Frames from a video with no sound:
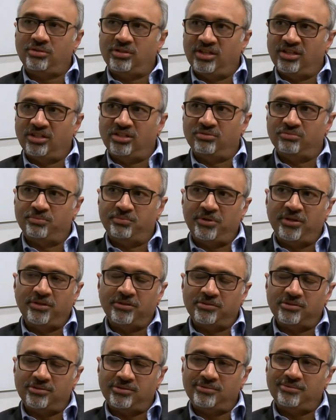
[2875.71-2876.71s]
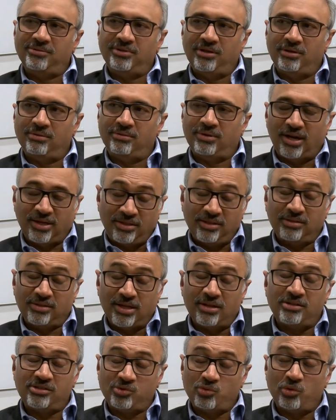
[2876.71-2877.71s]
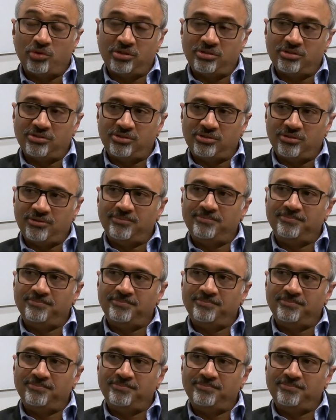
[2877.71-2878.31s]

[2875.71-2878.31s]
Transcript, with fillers: and human beings. You know, I think that is what it is.